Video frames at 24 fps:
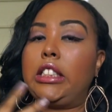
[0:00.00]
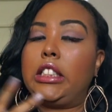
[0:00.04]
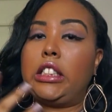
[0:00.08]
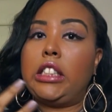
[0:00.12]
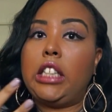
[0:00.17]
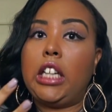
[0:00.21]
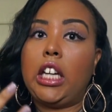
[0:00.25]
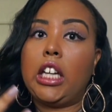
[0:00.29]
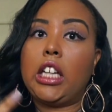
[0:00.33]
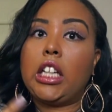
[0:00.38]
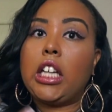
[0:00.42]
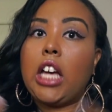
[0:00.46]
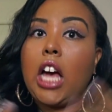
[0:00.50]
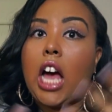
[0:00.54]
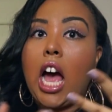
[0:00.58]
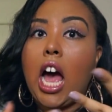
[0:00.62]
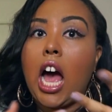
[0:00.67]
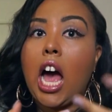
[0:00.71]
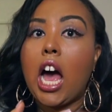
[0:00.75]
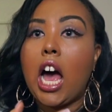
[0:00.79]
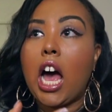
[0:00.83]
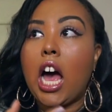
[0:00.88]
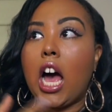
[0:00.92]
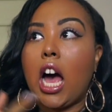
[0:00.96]
Like,
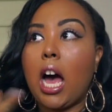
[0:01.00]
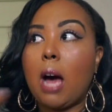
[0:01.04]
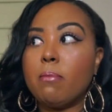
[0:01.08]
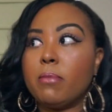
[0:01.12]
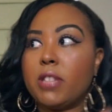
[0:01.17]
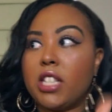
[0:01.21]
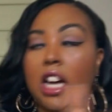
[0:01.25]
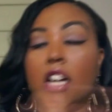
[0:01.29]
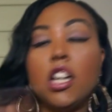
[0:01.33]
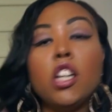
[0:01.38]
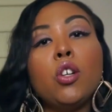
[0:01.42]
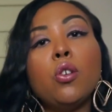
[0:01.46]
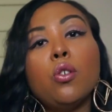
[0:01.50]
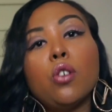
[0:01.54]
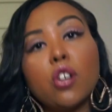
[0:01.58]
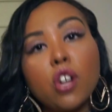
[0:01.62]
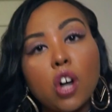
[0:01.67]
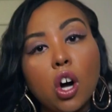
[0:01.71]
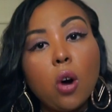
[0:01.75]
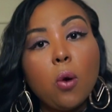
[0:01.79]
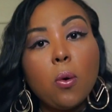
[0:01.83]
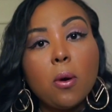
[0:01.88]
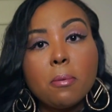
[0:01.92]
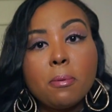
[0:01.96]
I'm telling you to
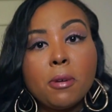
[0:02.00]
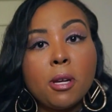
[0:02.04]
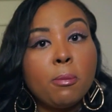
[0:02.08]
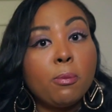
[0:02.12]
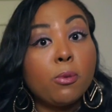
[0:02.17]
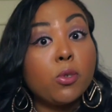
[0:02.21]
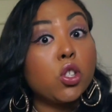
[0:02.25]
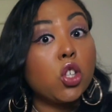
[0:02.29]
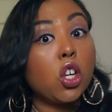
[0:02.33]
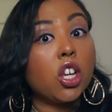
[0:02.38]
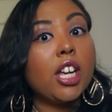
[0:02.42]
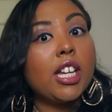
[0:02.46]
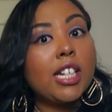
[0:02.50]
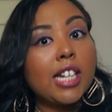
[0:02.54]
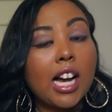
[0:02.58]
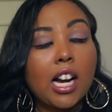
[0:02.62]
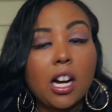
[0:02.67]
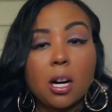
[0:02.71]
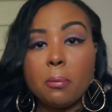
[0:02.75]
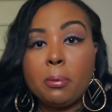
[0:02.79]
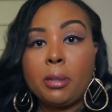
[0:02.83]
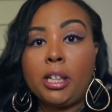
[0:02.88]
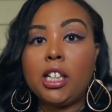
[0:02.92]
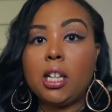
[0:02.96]
go with people so you're
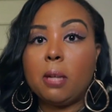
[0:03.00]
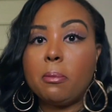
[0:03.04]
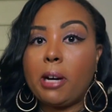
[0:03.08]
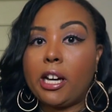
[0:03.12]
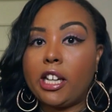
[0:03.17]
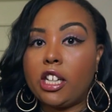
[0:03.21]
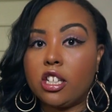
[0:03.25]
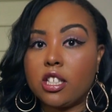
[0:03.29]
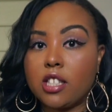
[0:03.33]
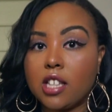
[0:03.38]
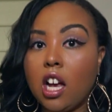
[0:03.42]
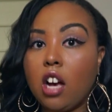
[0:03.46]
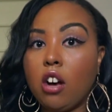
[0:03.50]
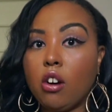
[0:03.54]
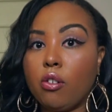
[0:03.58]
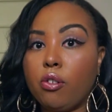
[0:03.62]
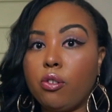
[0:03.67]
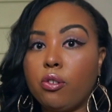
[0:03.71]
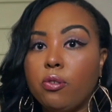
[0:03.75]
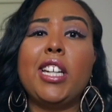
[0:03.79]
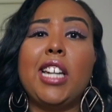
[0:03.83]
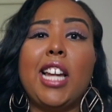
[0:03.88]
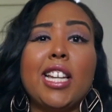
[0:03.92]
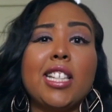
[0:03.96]
not completely by
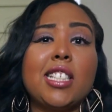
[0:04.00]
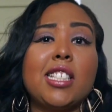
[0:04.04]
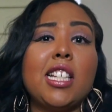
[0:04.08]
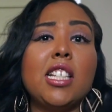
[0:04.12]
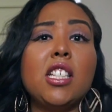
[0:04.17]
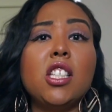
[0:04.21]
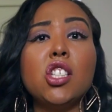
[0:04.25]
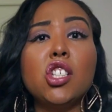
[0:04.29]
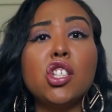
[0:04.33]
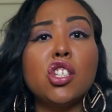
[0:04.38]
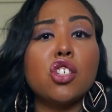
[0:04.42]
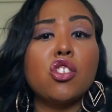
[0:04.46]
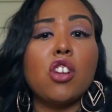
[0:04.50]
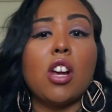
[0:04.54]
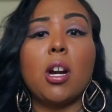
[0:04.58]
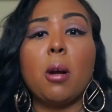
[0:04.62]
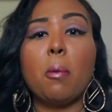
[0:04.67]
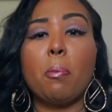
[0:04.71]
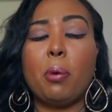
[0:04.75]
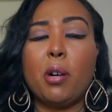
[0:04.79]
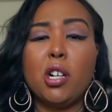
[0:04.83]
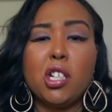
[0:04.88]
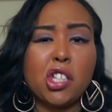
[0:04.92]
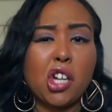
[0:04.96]
yourself. Like, Sis is just
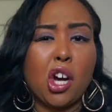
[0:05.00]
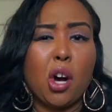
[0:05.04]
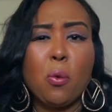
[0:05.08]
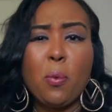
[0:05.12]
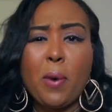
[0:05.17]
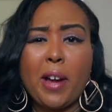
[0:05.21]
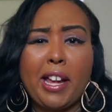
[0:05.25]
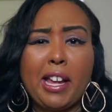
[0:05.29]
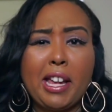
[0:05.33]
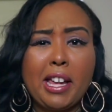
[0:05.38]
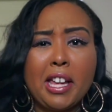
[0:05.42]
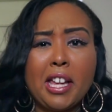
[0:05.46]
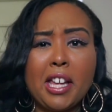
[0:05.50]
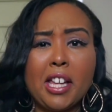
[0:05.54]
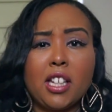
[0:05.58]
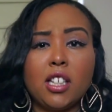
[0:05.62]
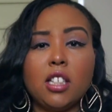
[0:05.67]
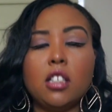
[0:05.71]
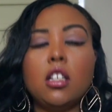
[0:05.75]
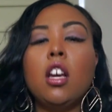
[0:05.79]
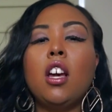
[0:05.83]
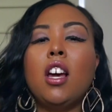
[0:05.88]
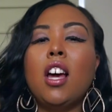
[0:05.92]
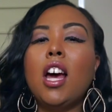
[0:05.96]
trying to push her way
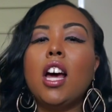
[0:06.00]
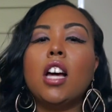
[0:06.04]
in.